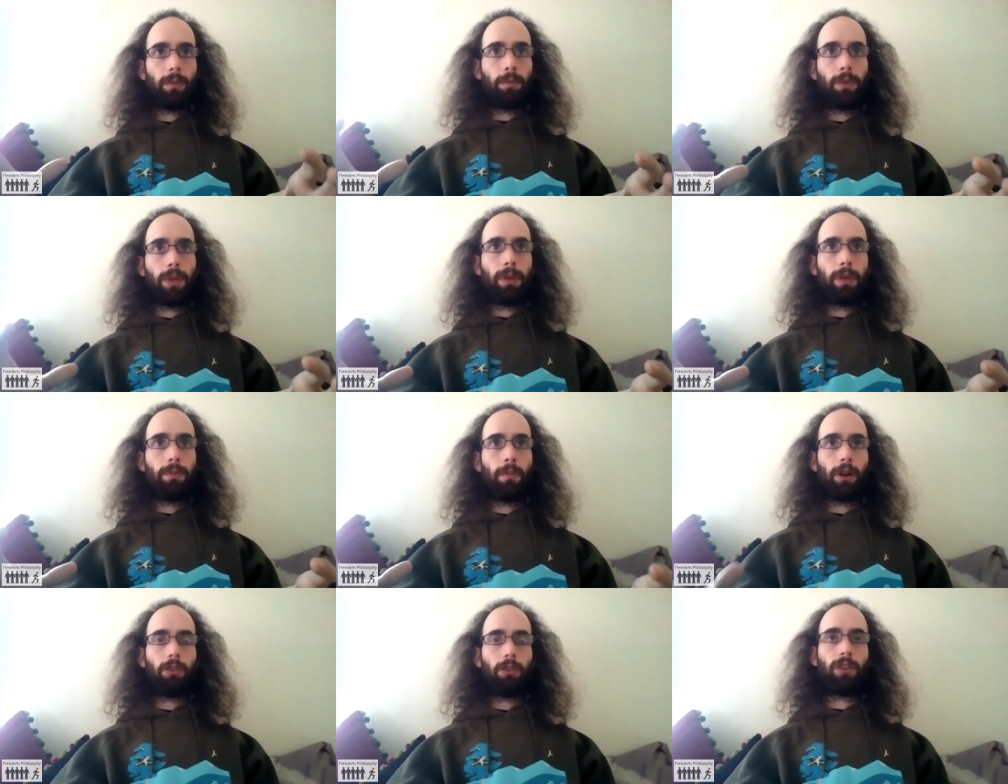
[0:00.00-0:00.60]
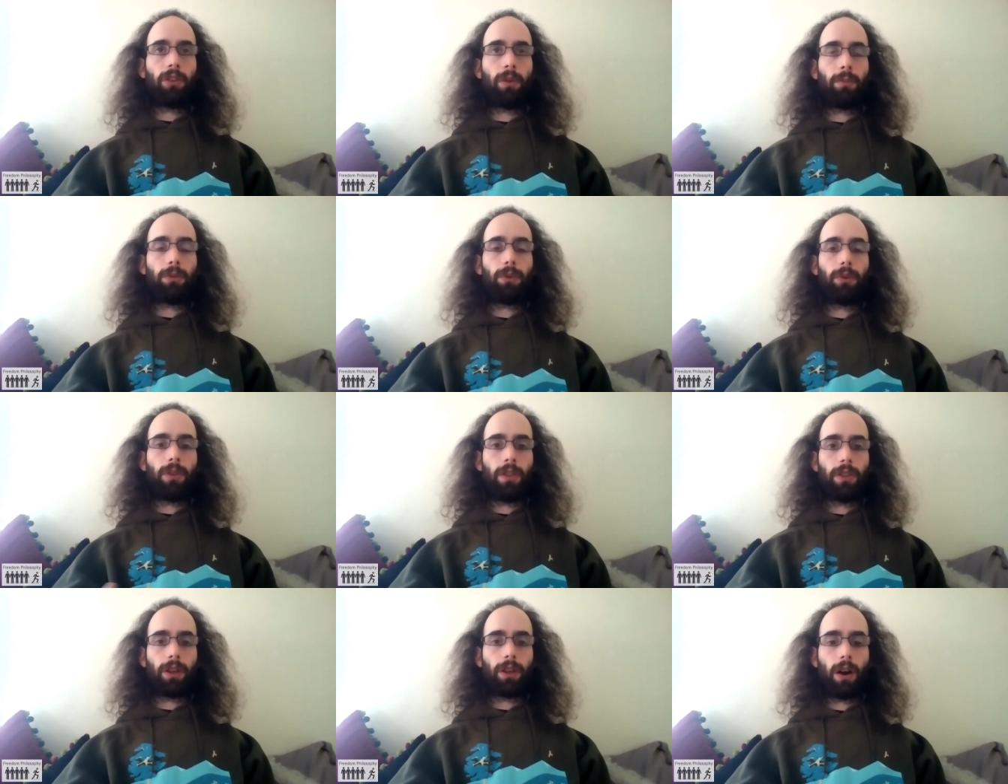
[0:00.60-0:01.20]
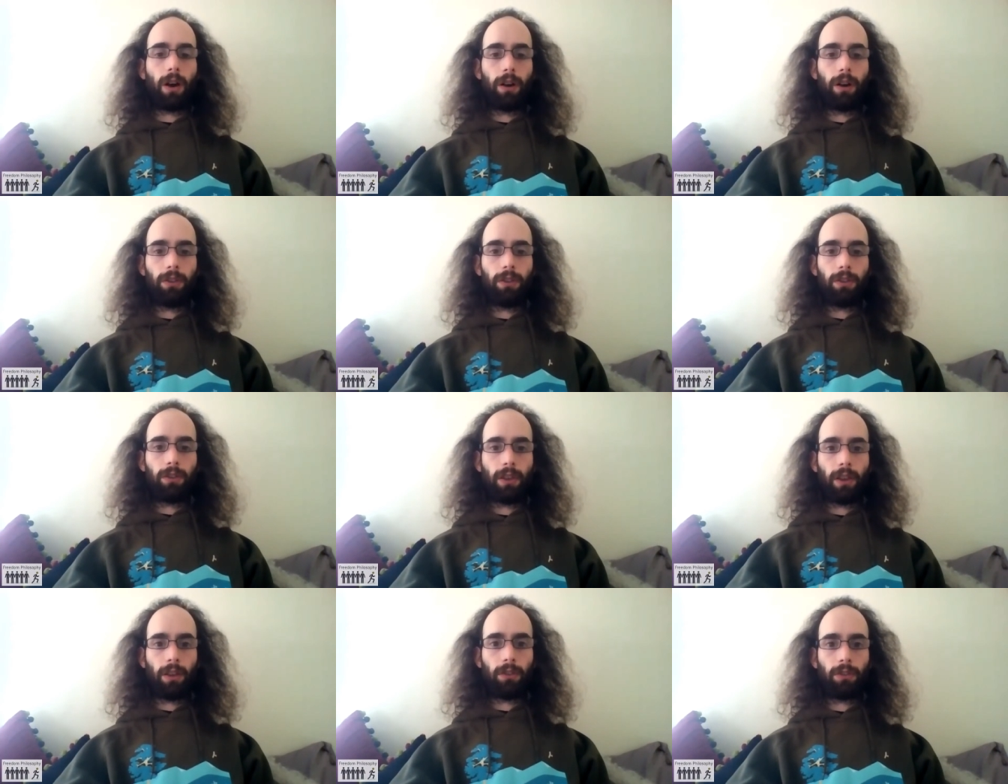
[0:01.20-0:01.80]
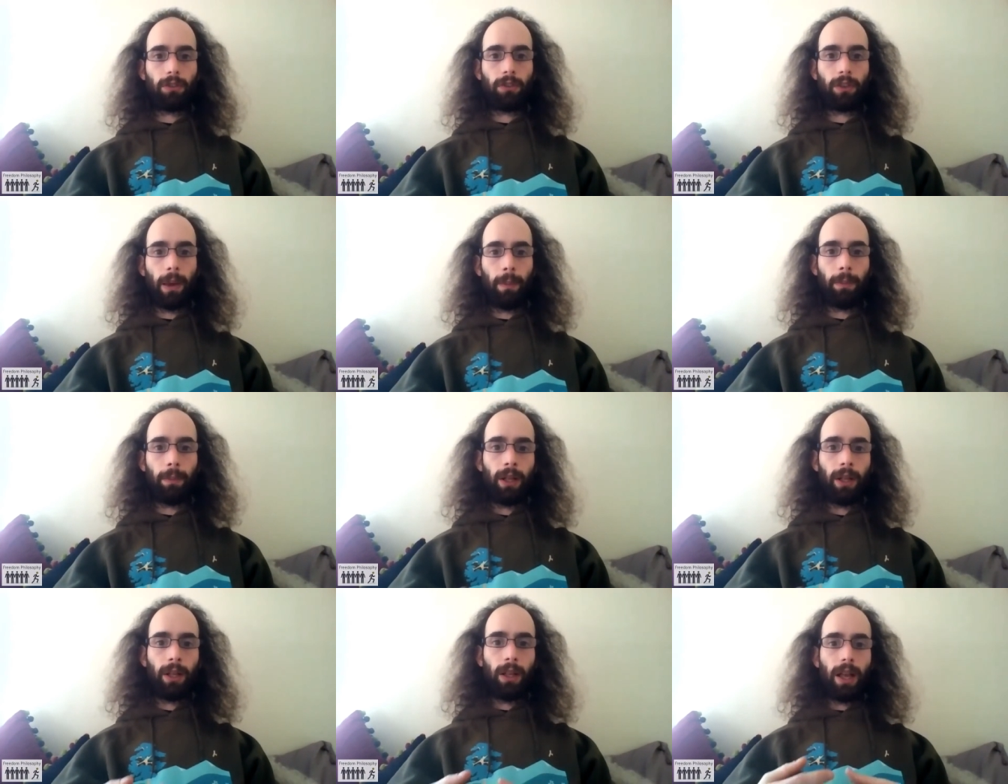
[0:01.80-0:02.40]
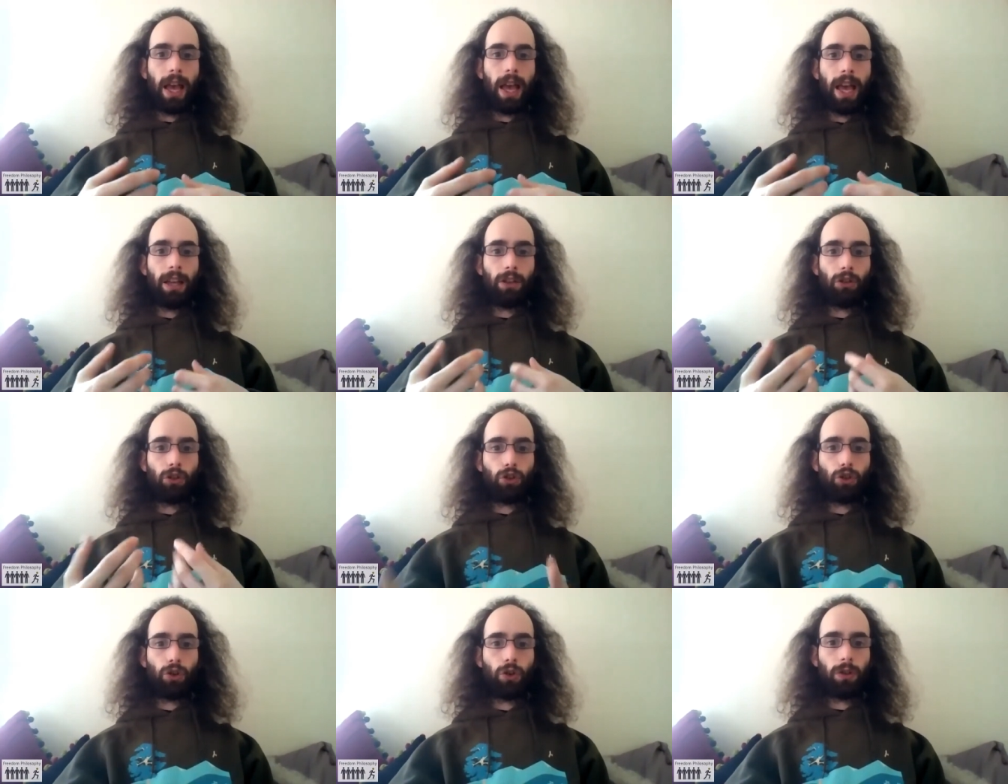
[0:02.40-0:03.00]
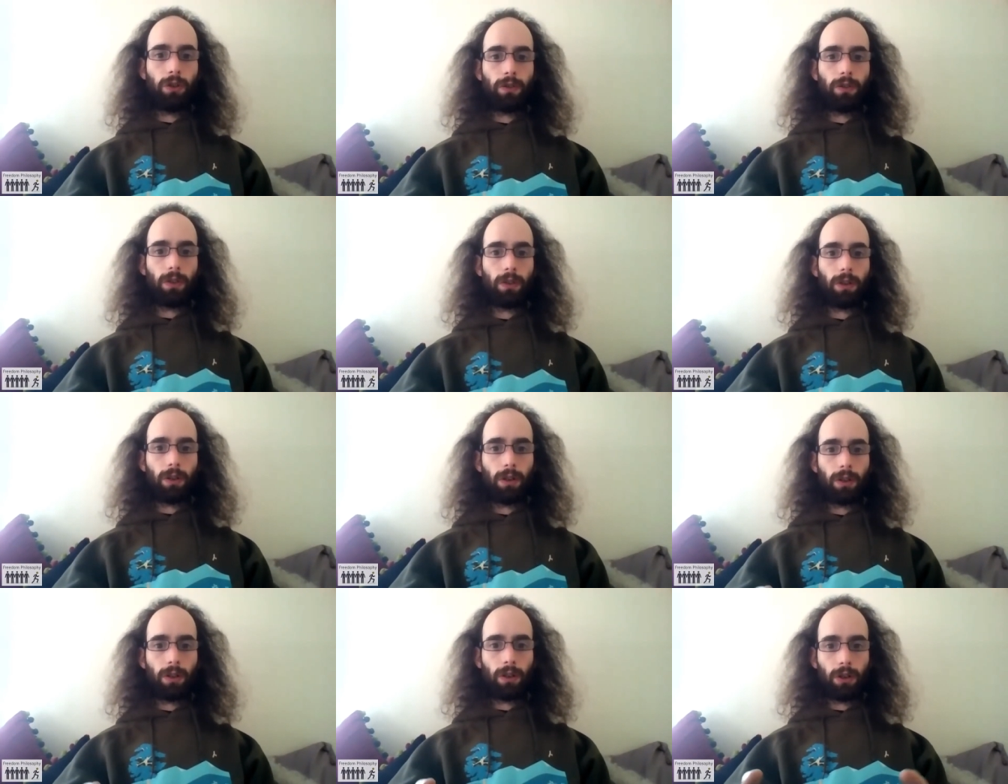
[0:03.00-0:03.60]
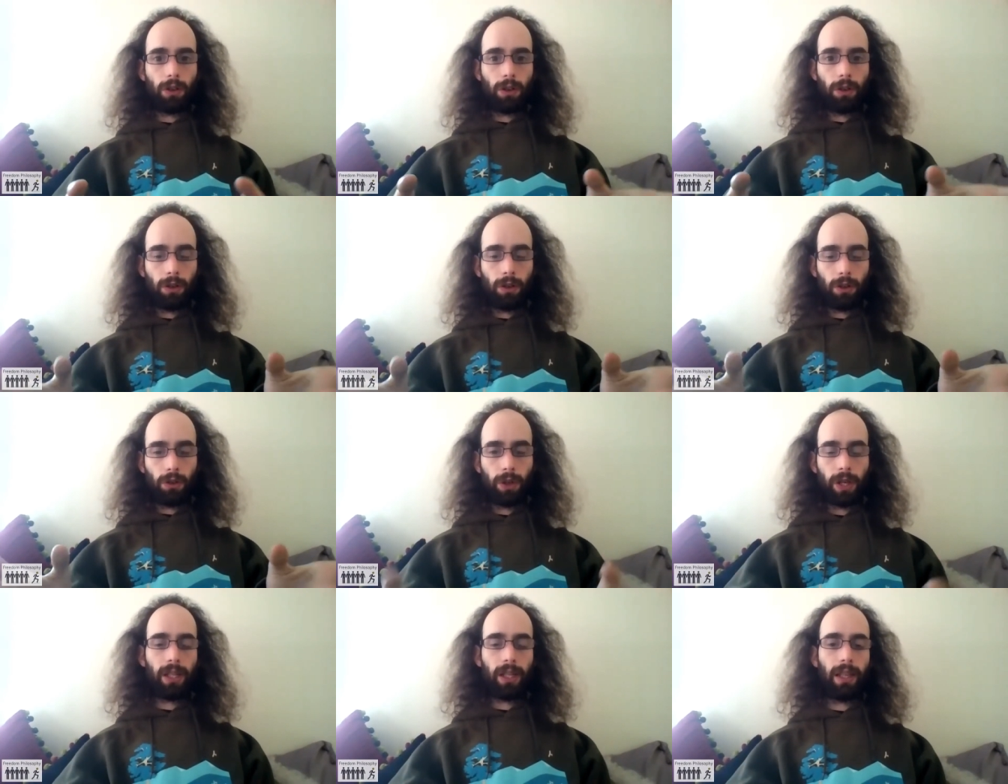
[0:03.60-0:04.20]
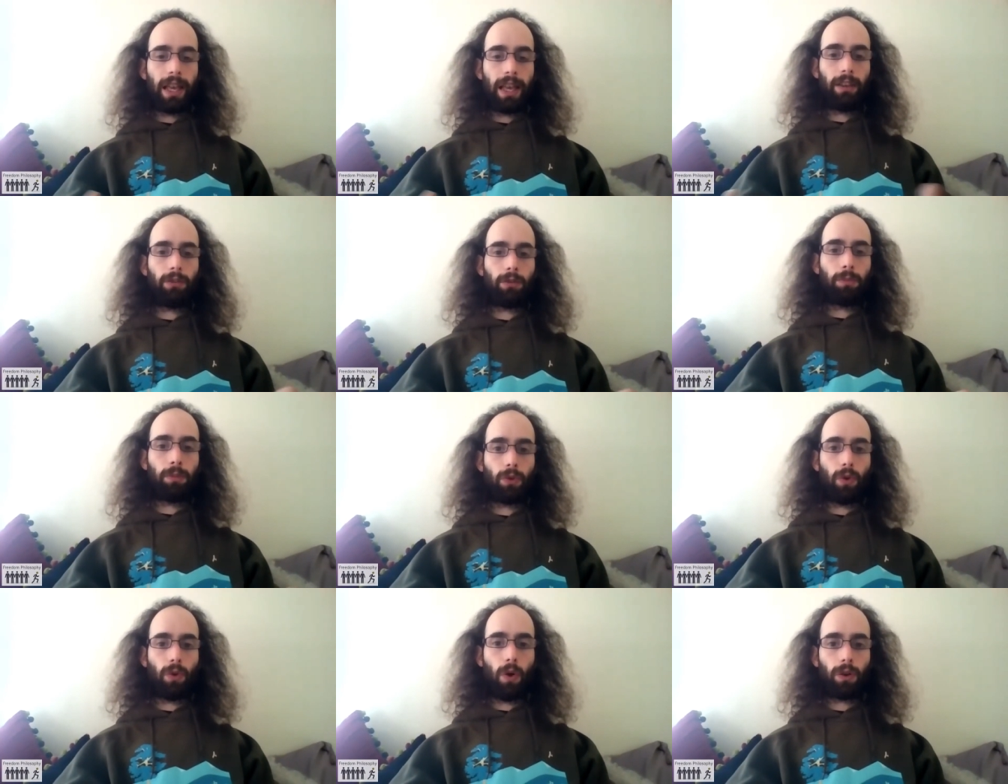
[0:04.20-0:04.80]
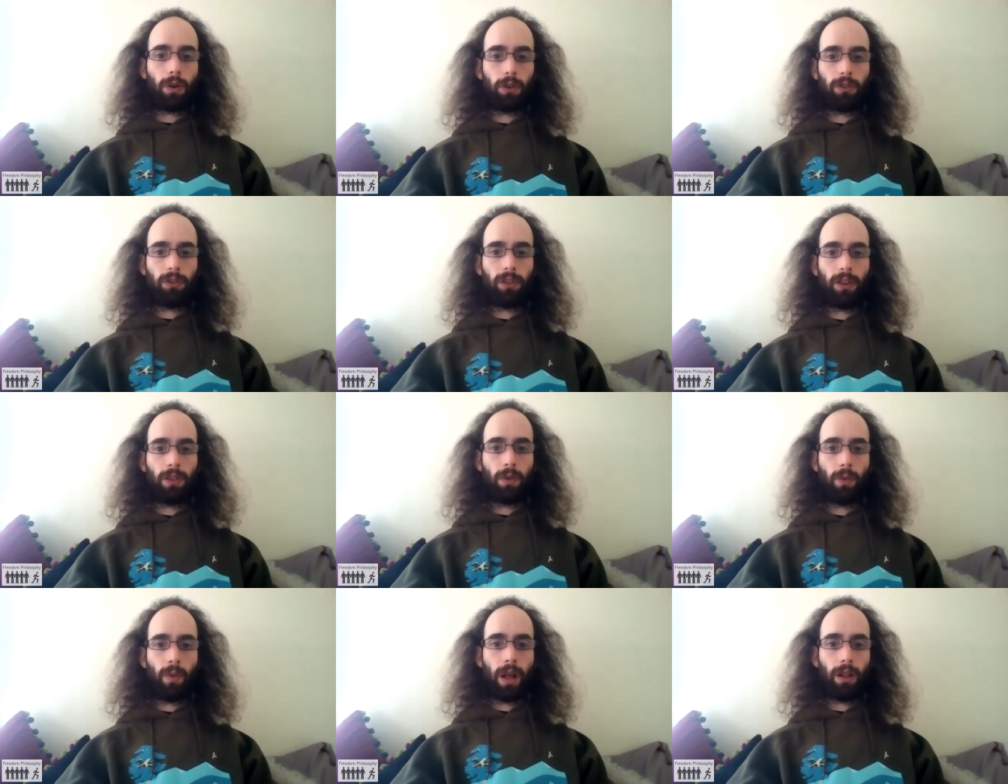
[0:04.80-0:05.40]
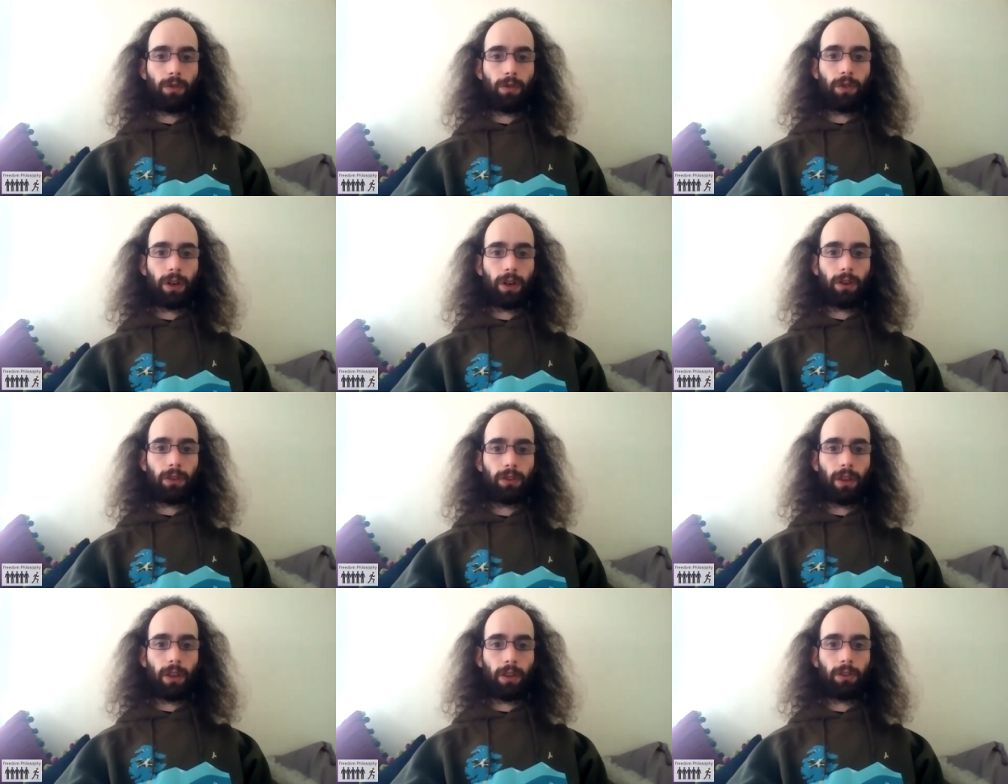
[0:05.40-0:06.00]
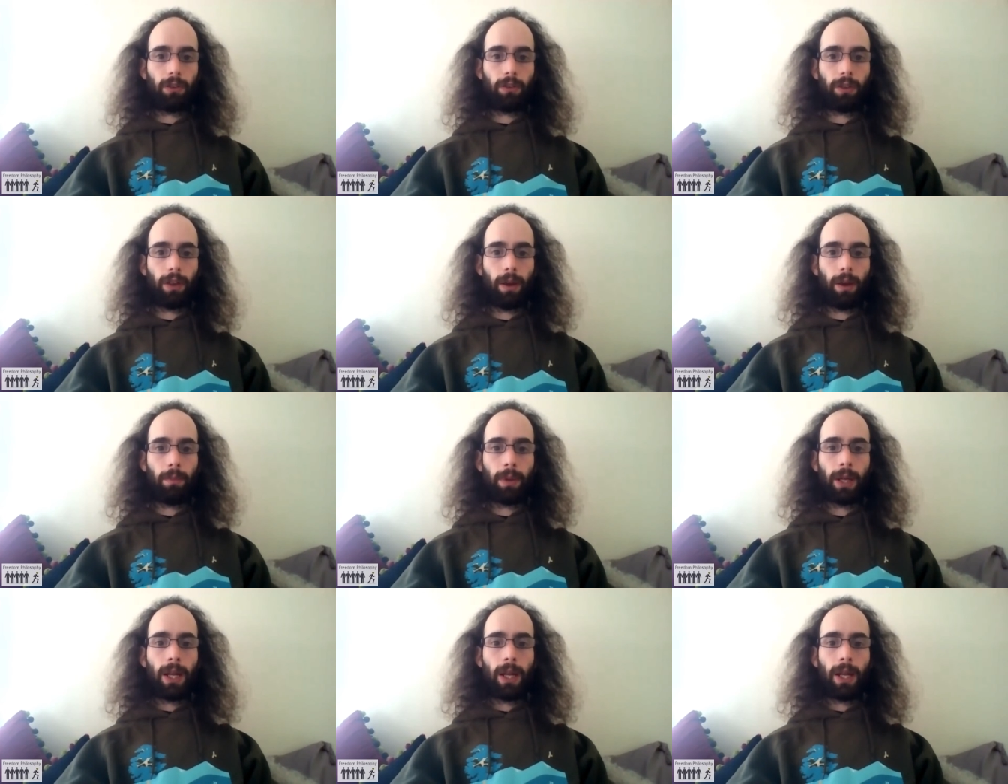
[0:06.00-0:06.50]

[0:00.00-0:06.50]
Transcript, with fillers: be much simpler than the current system, it should create less bureaucracy in the welfare system,